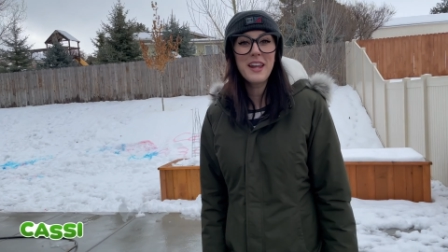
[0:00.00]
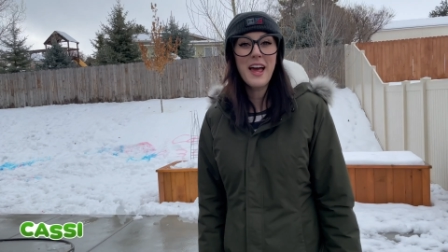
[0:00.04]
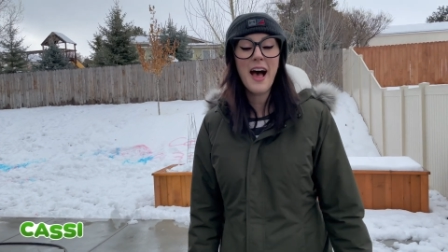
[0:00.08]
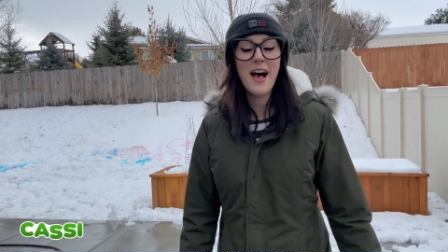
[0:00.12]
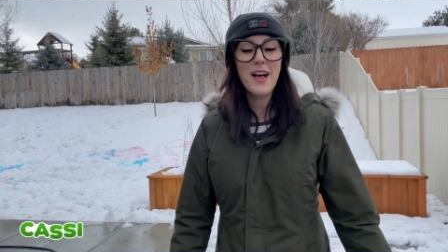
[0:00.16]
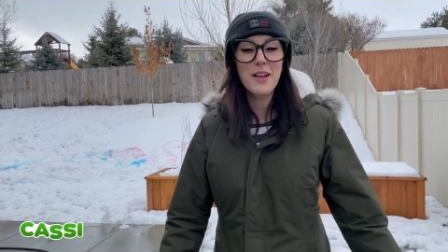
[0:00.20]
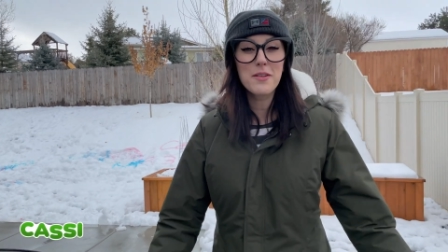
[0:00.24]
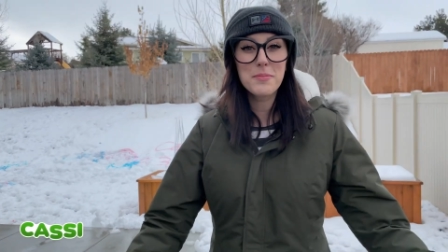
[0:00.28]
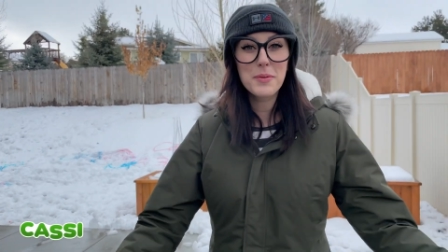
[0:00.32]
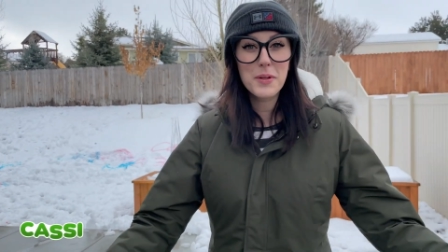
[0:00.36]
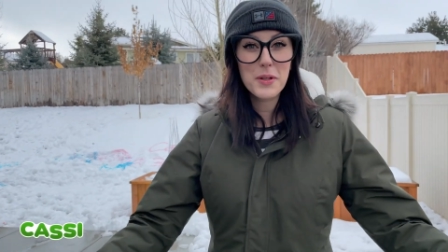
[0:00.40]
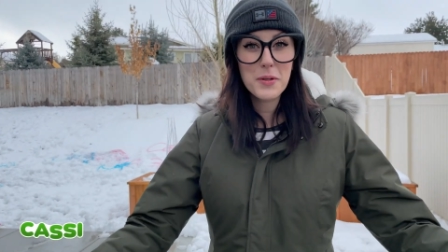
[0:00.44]

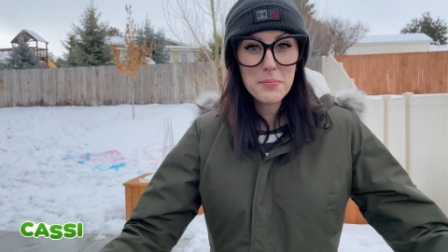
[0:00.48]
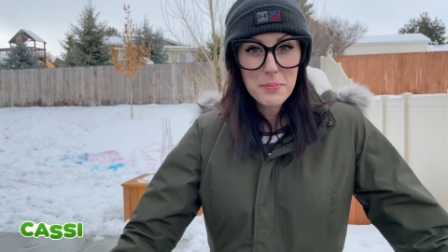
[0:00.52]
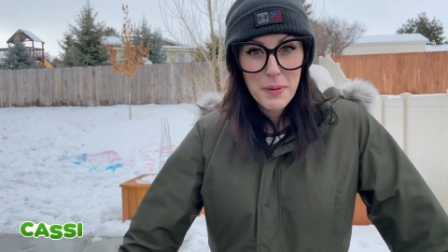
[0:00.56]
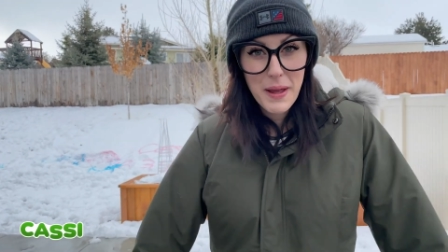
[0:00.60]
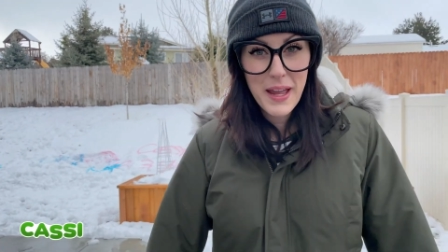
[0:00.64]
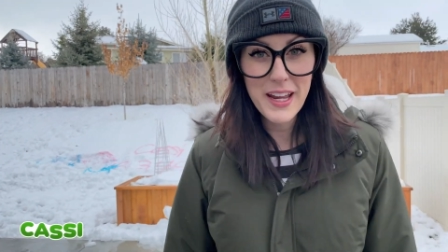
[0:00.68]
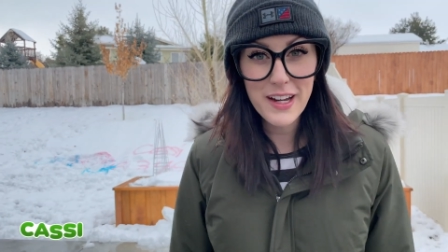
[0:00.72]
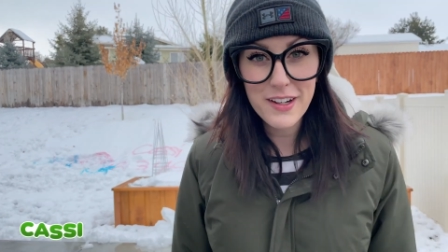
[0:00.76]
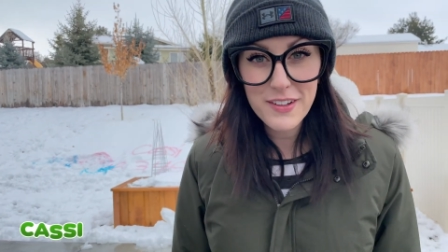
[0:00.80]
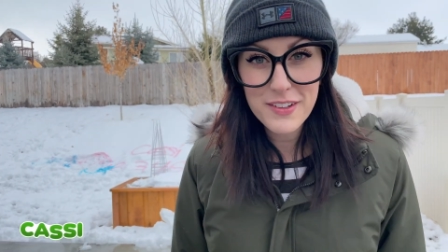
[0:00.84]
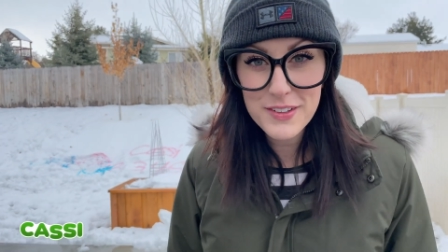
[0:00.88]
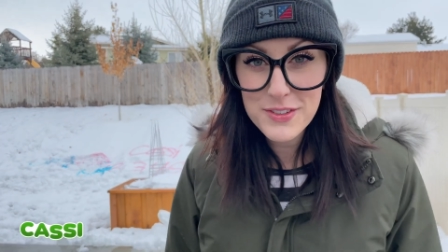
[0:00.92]
help your
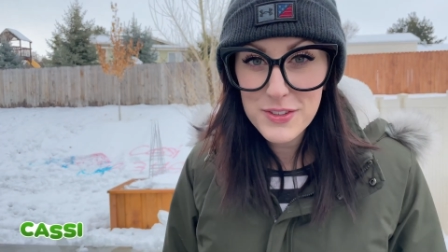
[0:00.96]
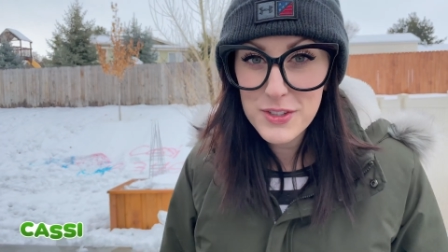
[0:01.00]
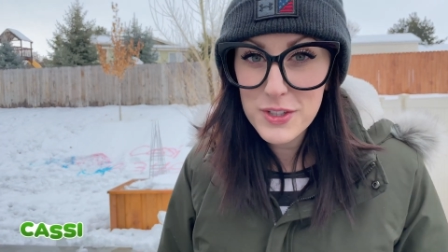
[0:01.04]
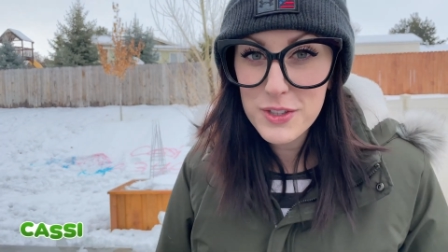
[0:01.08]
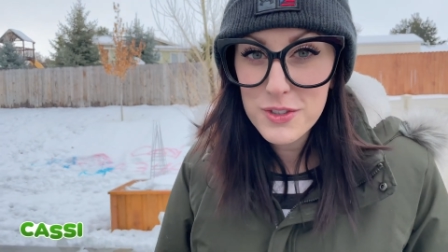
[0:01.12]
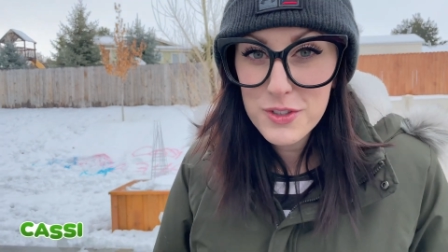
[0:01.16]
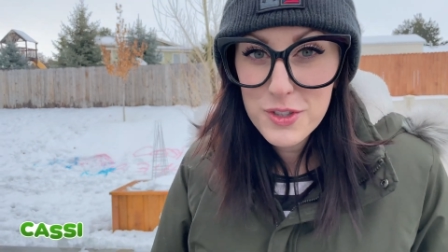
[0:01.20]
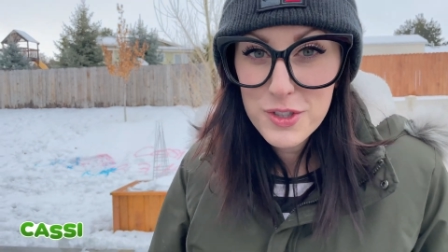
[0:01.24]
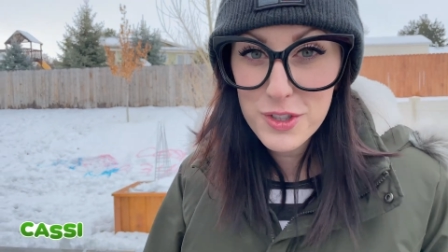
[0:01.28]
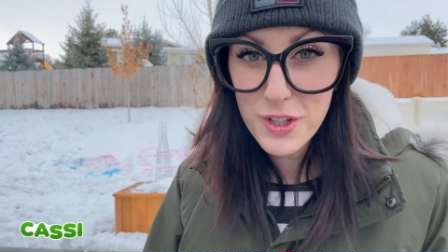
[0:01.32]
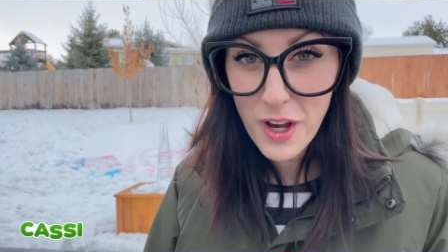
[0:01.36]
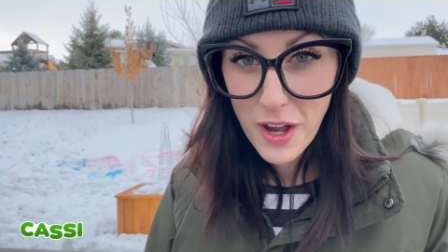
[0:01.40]
parents
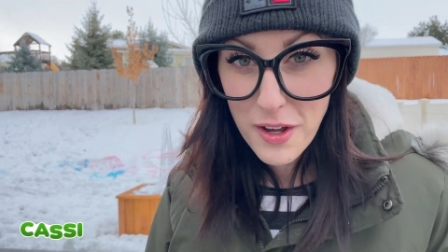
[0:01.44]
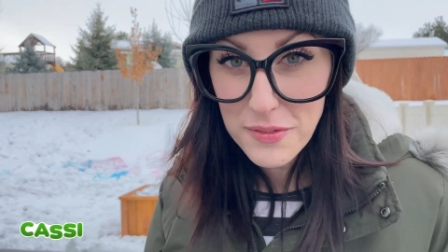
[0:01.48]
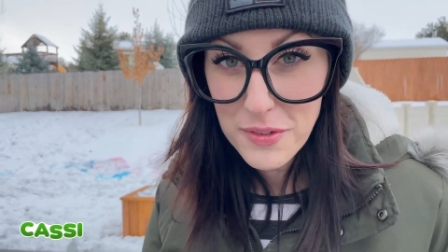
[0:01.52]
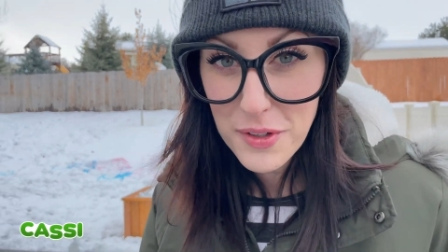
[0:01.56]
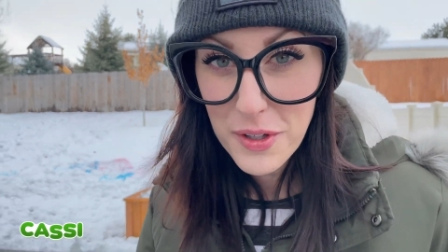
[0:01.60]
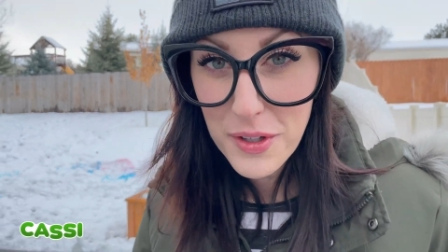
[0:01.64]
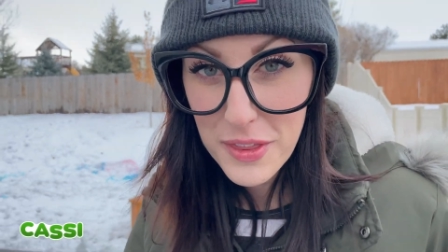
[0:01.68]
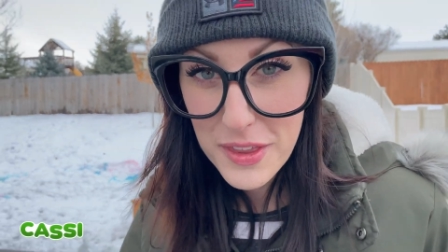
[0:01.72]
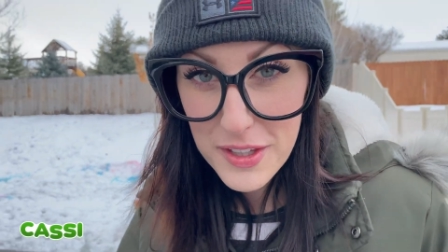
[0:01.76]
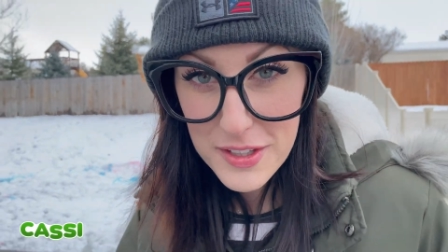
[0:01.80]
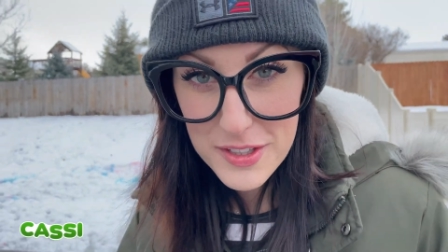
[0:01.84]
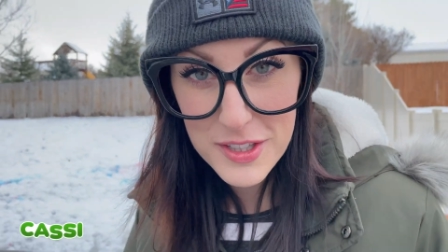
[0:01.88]

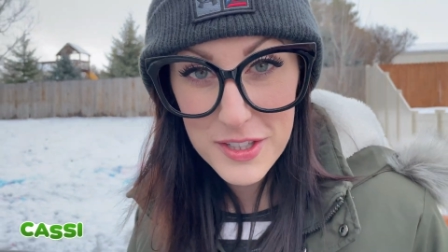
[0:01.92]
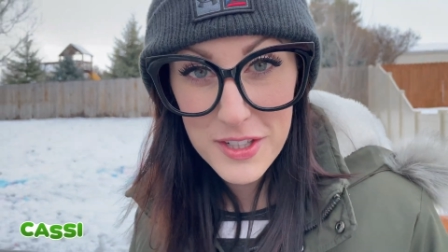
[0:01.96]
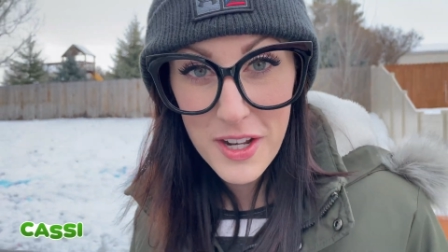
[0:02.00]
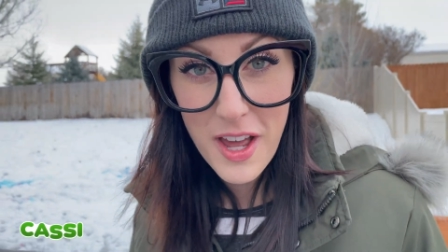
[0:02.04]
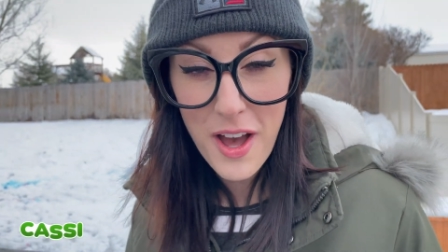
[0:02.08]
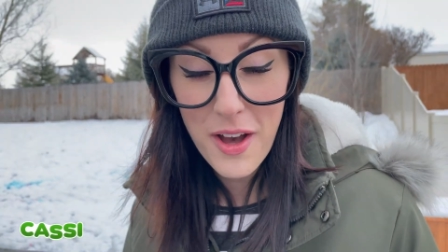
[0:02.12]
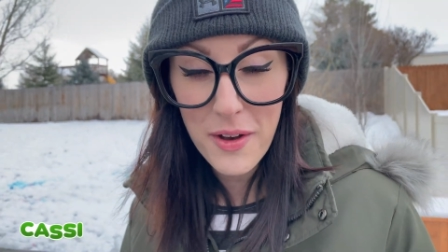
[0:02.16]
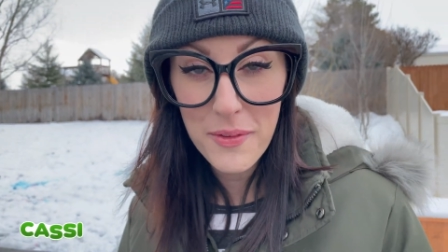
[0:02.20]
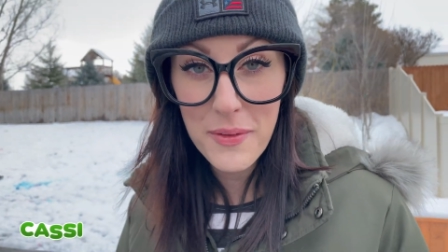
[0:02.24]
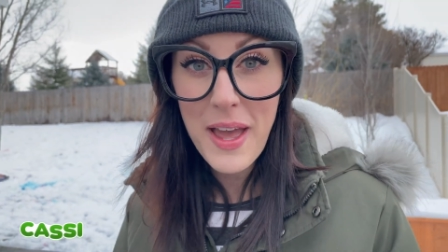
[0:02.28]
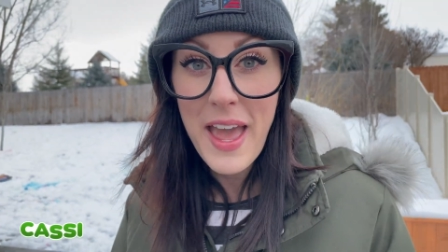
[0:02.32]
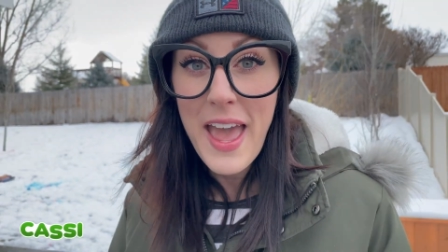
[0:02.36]
shovel the
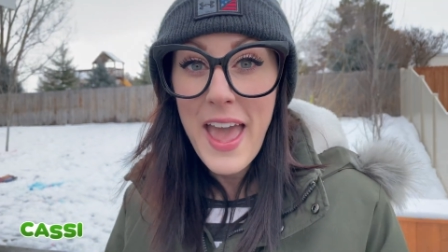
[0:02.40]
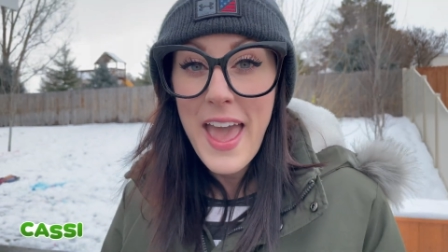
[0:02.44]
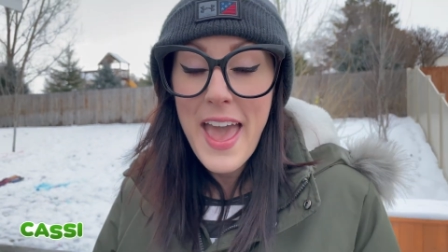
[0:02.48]
snow.